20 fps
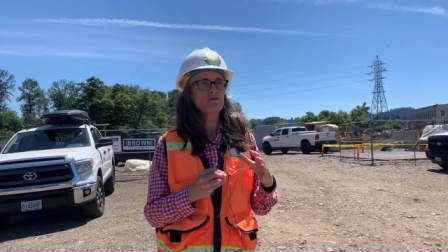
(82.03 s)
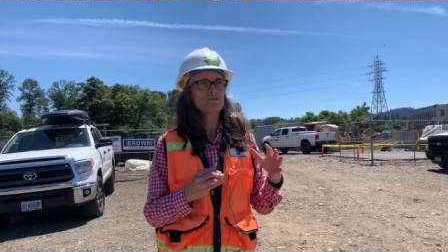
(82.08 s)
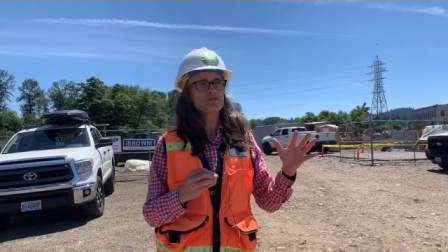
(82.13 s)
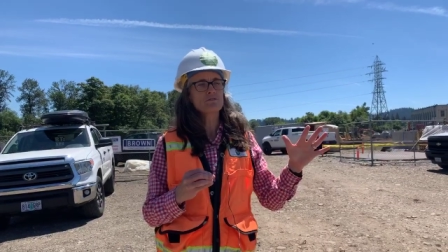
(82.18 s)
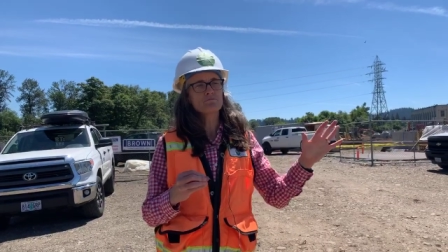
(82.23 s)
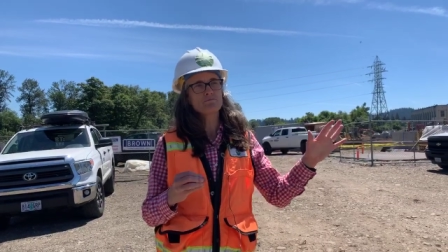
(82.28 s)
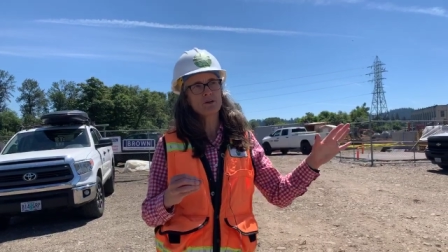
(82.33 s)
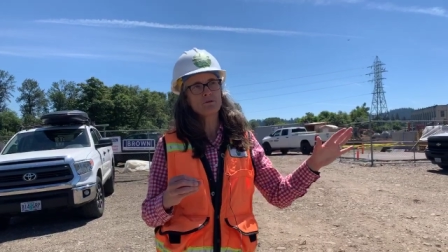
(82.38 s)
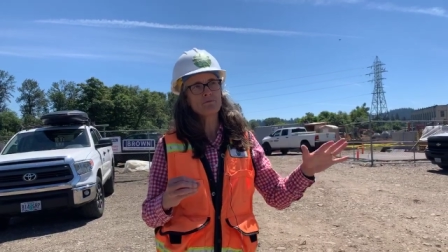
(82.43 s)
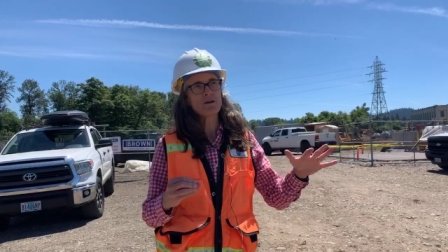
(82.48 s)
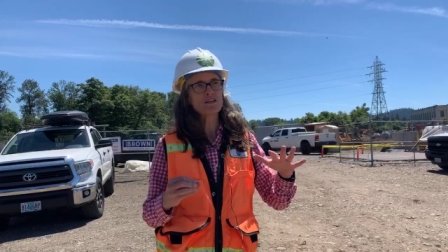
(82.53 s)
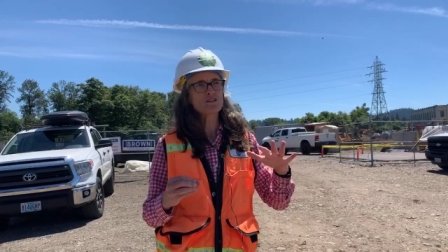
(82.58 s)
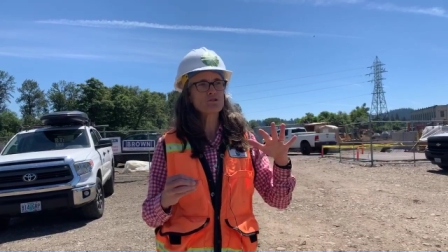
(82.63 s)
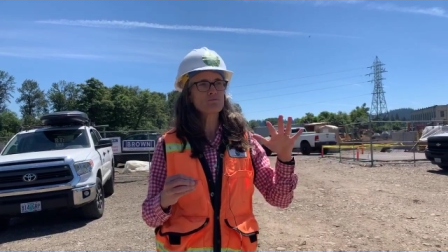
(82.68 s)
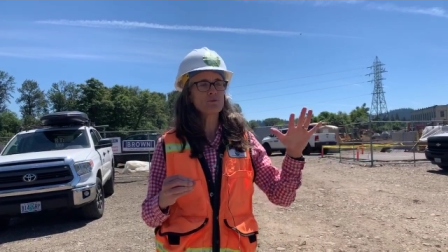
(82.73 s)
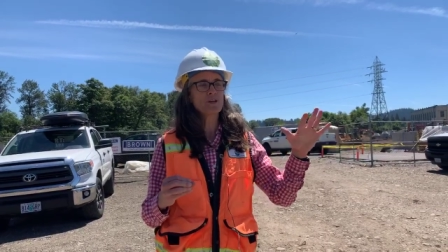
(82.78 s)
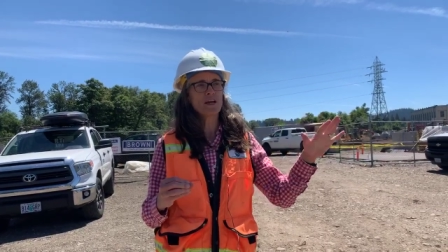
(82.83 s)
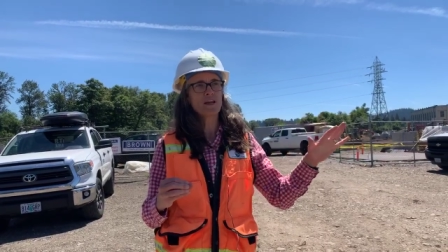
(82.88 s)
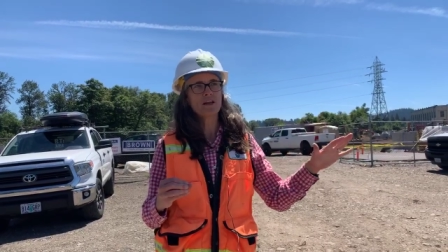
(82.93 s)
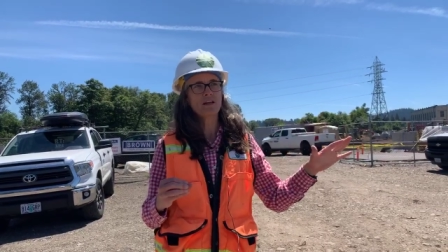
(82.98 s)
was some big master
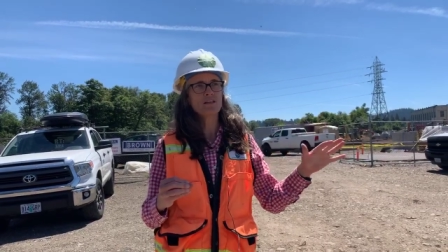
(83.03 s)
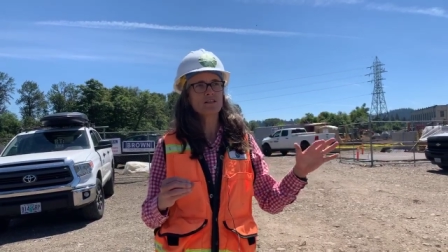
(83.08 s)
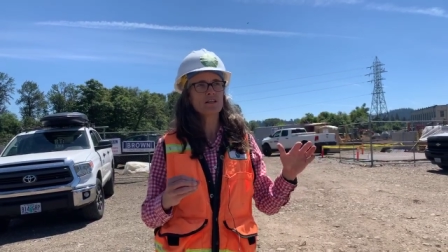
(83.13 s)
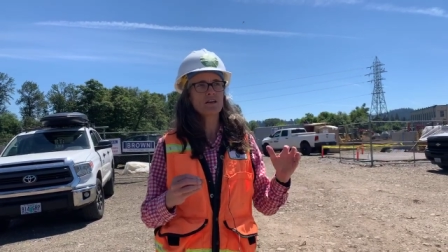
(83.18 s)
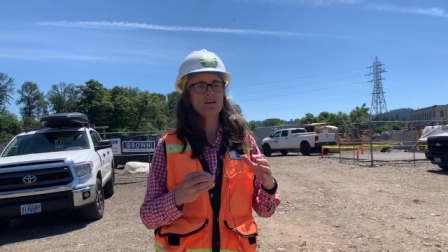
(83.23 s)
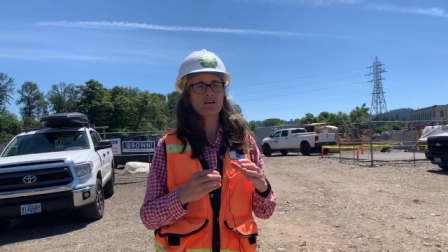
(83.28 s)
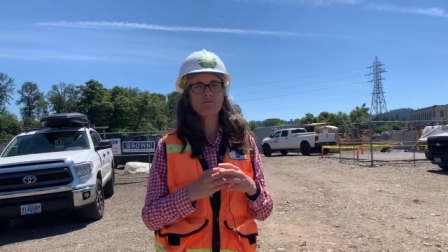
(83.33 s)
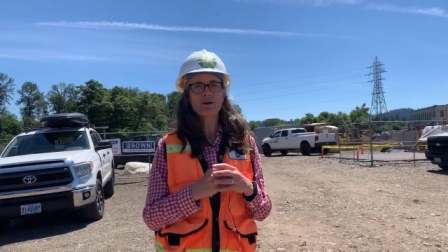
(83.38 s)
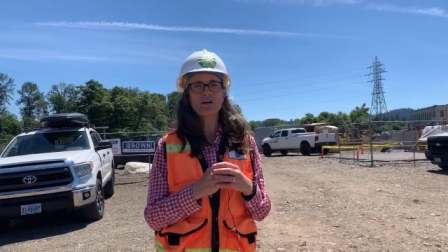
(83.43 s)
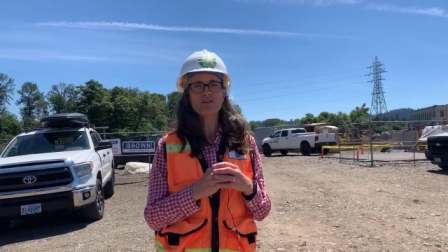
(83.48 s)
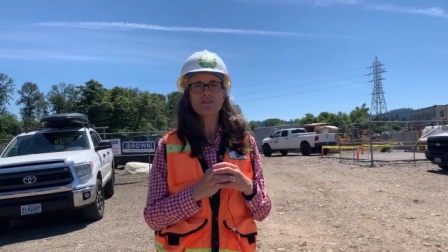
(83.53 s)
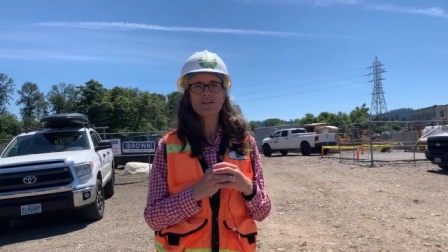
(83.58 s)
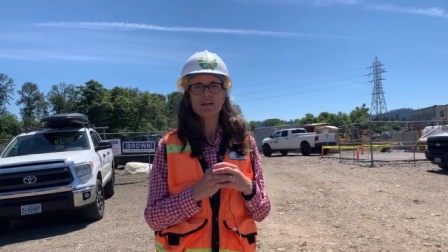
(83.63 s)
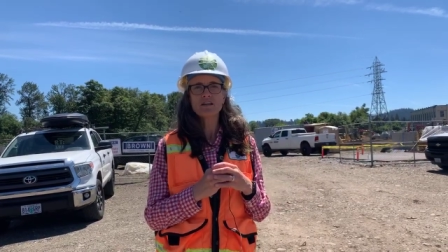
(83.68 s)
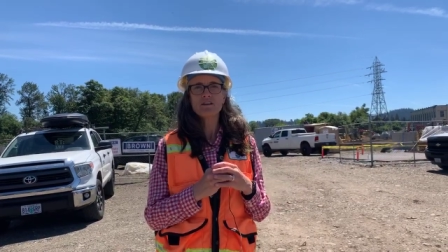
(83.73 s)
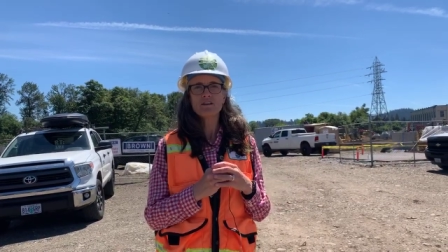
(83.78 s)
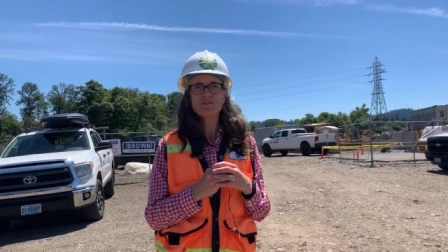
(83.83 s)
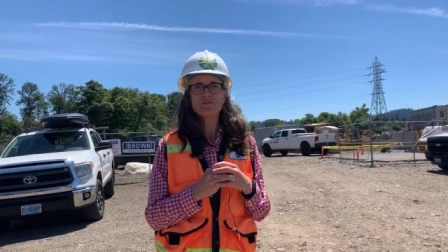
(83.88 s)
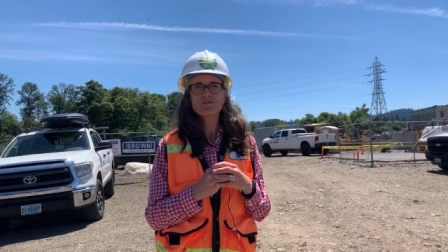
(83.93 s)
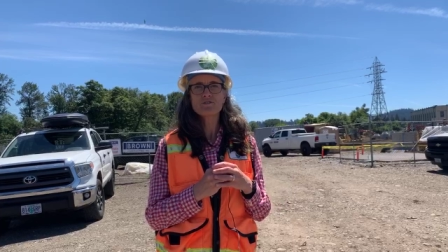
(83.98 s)
planning done about
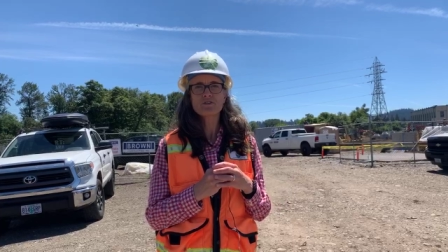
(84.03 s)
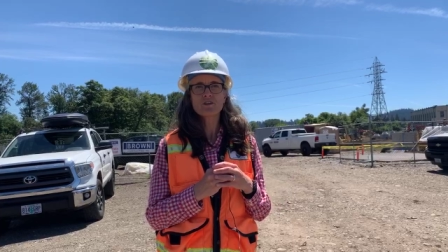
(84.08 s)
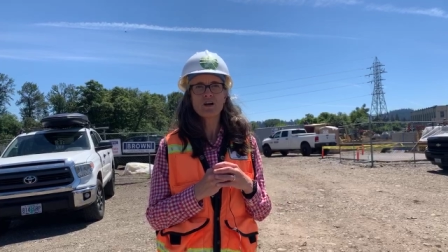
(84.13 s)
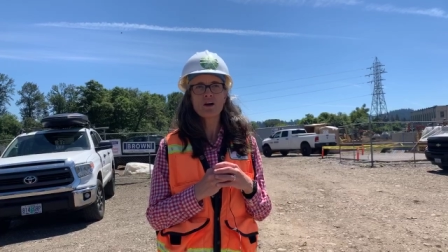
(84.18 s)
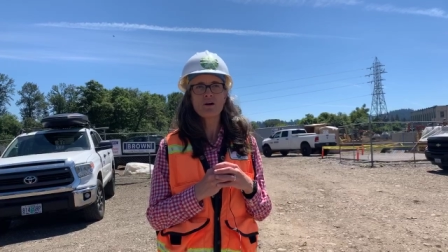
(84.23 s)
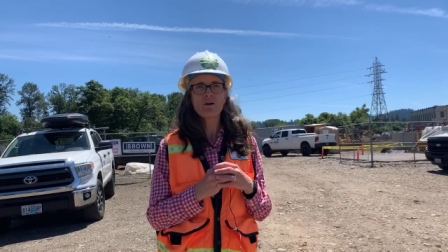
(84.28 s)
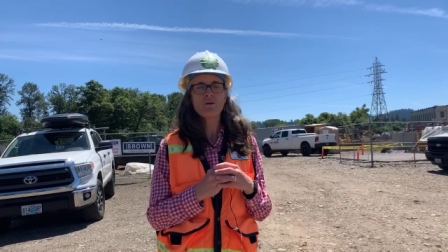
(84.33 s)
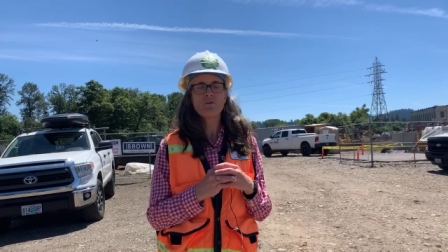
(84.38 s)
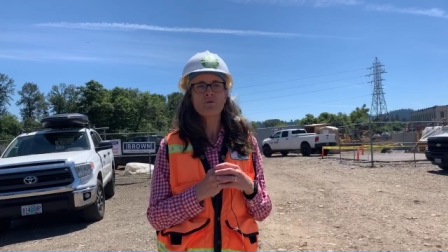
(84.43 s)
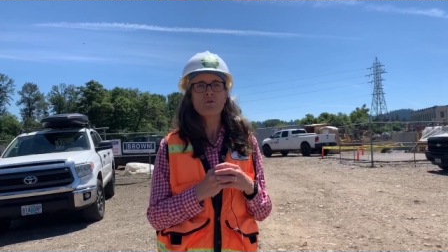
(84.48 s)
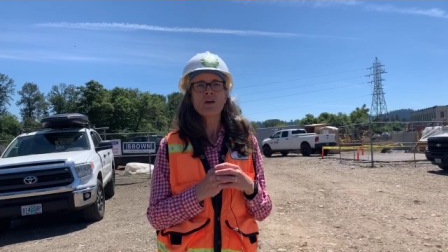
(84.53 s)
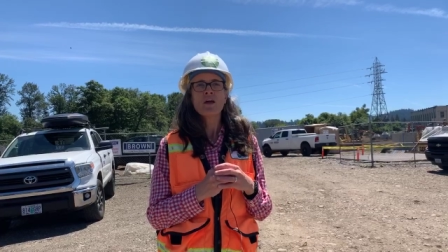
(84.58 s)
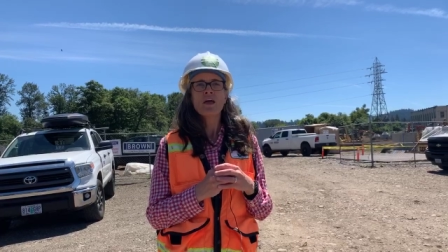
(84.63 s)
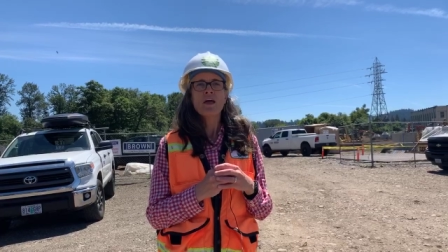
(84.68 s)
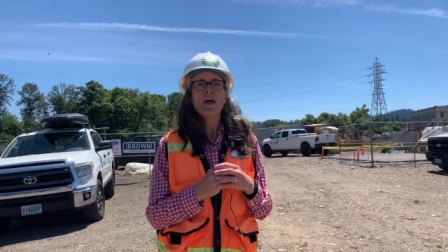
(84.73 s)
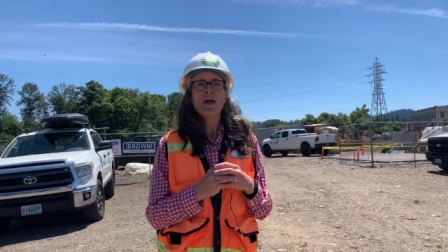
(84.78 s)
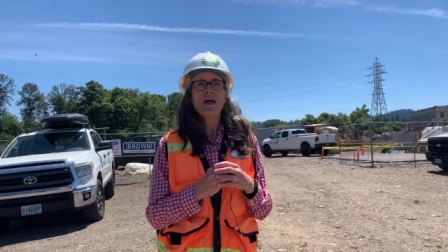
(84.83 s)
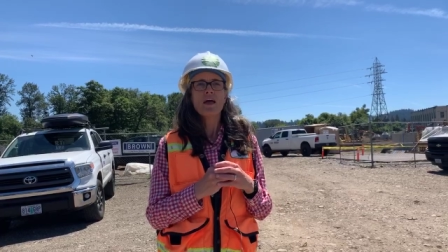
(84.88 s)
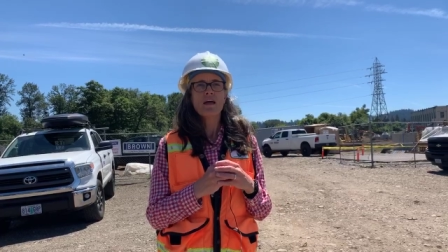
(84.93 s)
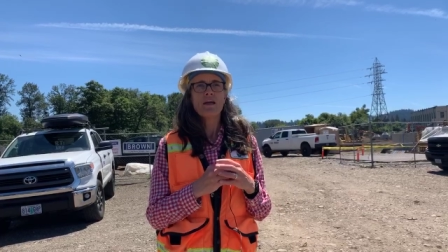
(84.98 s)
10 years ago.
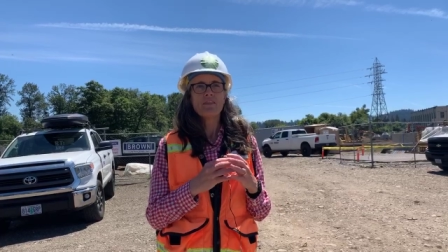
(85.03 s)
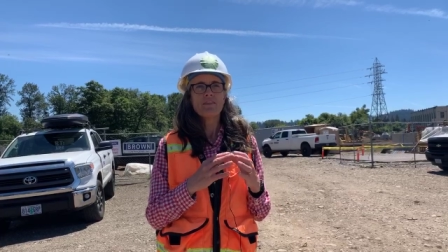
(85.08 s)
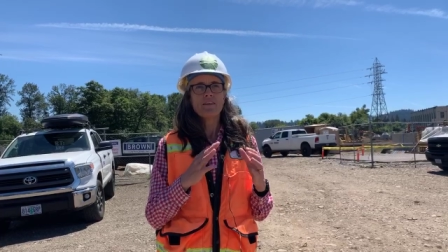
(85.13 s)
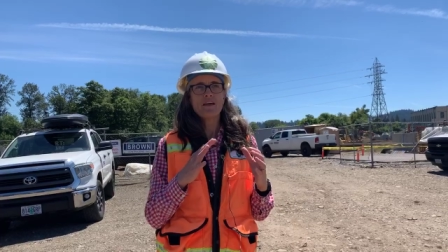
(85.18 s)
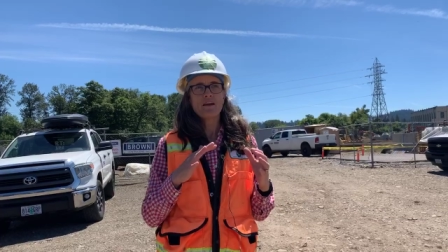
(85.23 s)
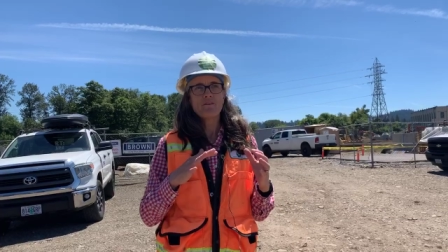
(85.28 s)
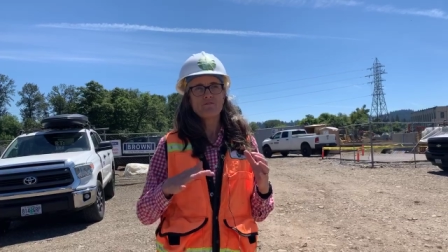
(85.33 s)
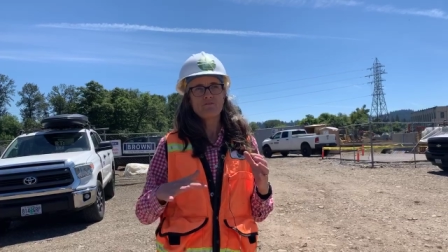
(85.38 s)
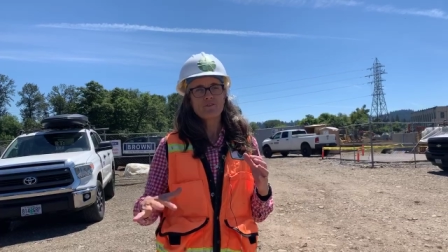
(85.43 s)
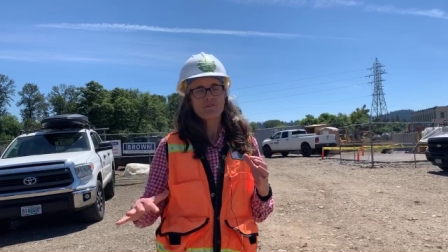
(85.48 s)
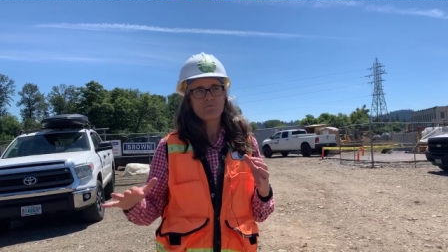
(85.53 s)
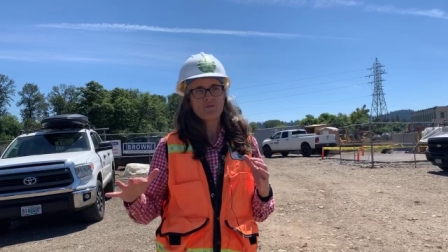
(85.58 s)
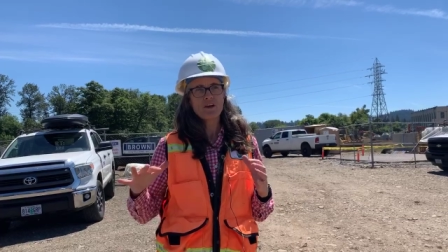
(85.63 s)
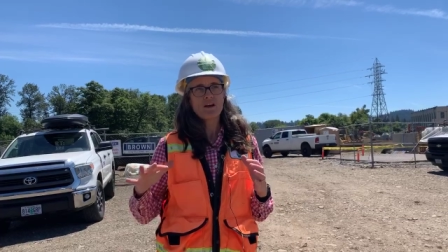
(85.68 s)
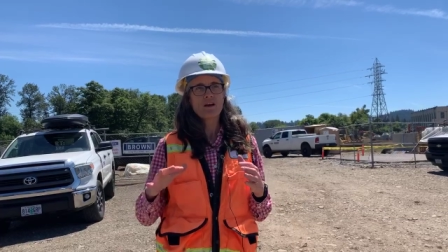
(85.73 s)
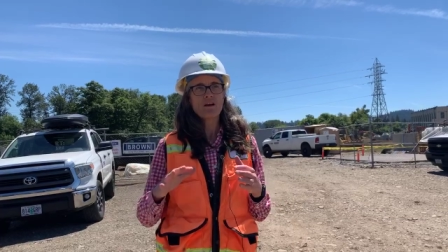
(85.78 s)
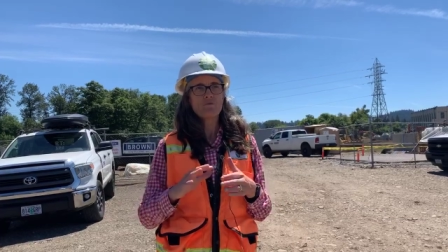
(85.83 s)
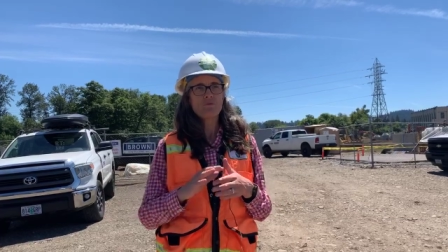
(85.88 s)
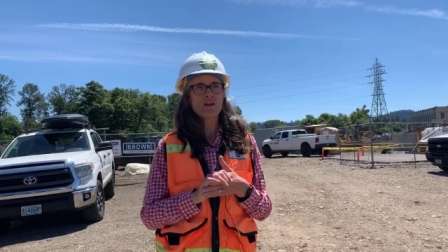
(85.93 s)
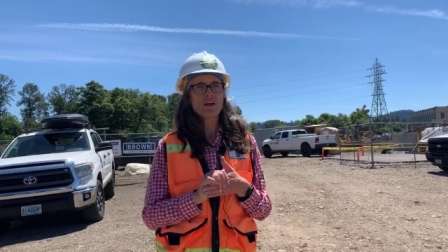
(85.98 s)
And then from
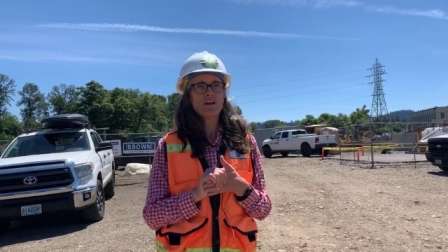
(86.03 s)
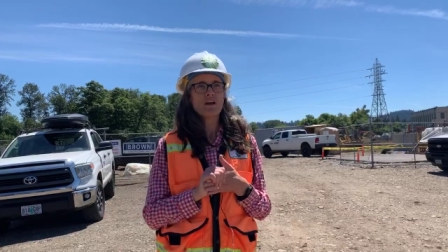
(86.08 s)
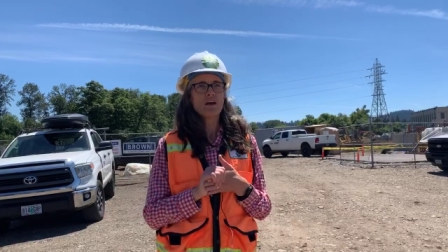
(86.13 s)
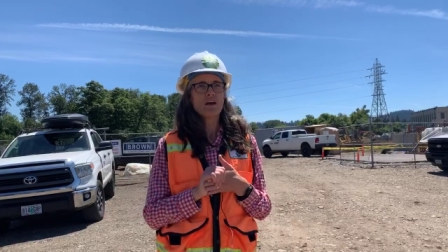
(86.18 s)
there, we